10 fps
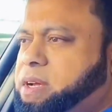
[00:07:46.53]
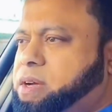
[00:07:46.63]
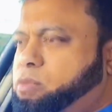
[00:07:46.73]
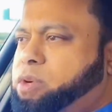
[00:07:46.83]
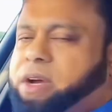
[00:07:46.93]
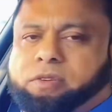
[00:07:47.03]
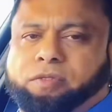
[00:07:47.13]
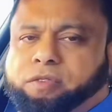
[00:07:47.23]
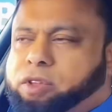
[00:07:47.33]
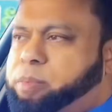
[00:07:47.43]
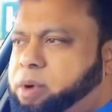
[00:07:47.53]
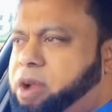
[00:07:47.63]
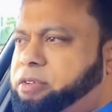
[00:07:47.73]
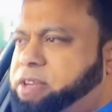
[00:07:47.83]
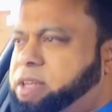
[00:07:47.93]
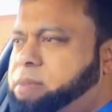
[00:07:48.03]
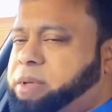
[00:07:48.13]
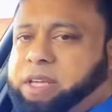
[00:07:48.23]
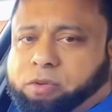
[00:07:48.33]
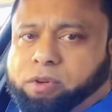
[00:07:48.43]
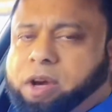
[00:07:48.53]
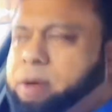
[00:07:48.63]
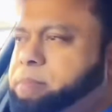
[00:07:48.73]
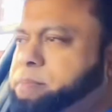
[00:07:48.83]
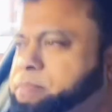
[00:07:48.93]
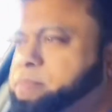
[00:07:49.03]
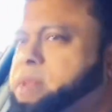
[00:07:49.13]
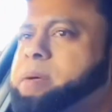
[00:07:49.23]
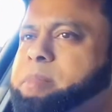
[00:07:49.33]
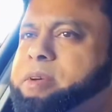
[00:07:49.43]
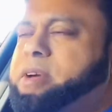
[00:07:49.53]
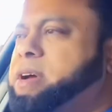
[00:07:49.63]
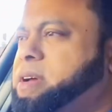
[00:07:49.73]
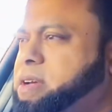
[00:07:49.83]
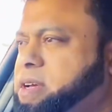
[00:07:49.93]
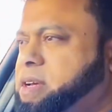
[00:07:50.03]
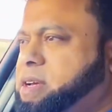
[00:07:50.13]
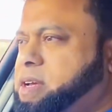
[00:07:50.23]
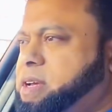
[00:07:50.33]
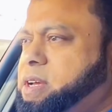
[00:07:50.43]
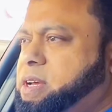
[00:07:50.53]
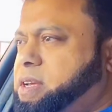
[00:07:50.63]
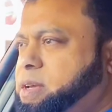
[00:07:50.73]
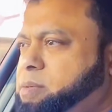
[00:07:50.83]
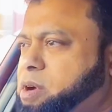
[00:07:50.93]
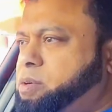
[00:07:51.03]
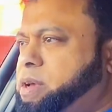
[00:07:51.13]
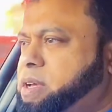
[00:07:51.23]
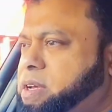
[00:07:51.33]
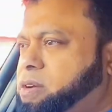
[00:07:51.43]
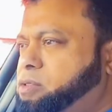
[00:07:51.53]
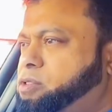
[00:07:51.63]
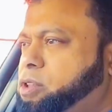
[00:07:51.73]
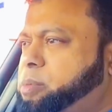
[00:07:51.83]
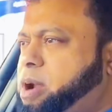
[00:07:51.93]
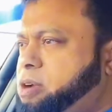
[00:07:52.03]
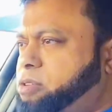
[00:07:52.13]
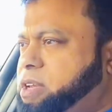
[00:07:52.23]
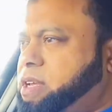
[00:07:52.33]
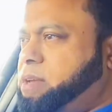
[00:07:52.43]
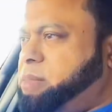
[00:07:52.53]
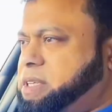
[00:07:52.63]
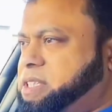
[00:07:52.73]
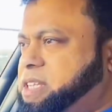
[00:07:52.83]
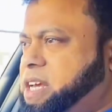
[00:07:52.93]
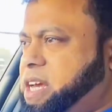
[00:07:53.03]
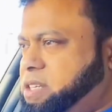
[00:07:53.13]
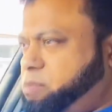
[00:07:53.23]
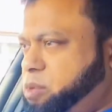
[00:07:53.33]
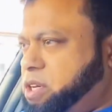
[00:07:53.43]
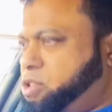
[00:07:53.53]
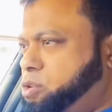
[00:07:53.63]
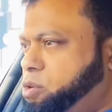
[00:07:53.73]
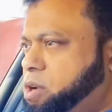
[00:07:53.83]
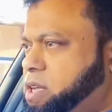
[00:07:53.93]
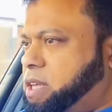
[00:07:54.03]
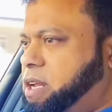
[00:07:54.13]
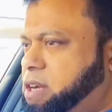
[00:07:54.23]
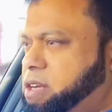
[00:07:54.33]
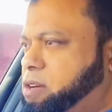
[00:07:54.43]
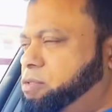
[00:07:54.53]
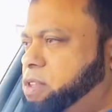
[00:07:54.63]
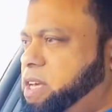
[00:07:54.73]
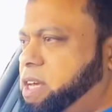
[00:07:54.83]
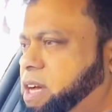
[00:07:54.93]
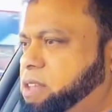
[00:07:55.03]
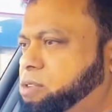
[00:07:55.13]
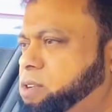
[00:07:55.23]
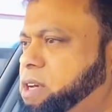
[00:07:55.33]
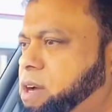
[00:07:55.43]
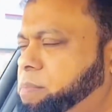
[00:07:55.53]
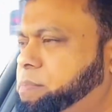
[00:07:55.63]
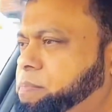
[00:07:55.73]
We've got the priority, but they could come. Mirror, keep going. We've got the priority, but just in case, make sure that learner over there, are they going to come?